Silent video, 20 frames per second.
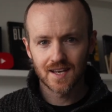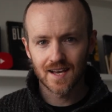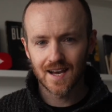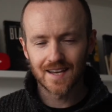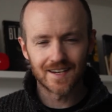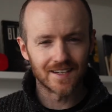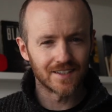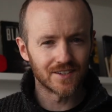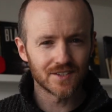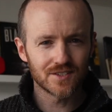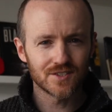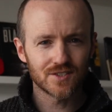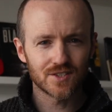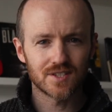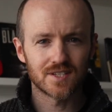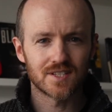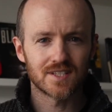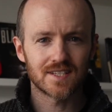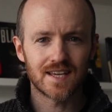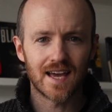And it doesn't
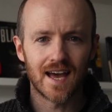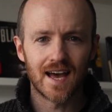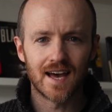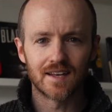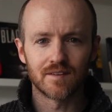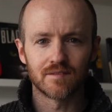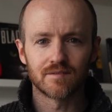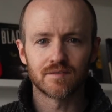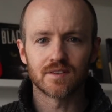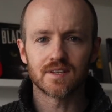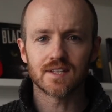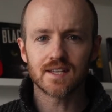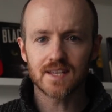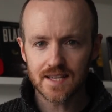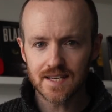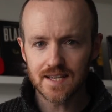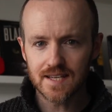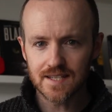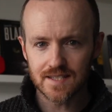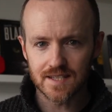just scan for the
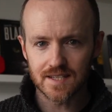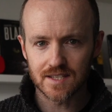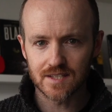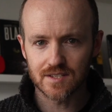easy